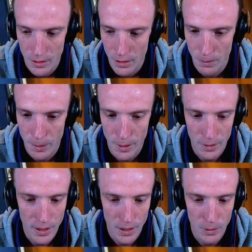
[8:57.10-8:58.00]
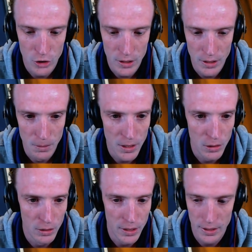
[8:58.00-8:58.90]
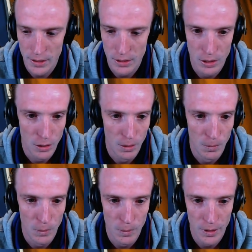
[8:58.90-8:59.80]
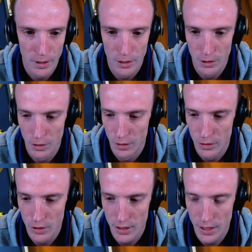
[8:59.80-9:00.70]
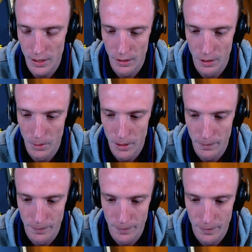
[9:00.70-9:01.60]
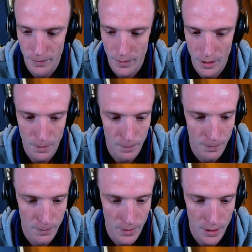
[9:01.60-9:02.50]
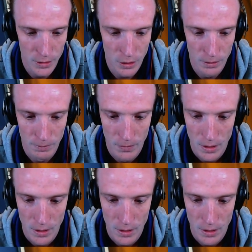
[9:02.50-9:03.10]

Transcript: Got Pokégear, which isn't going to be good this turn, but what we're going to do is just dig a little bit. Yep, that's good.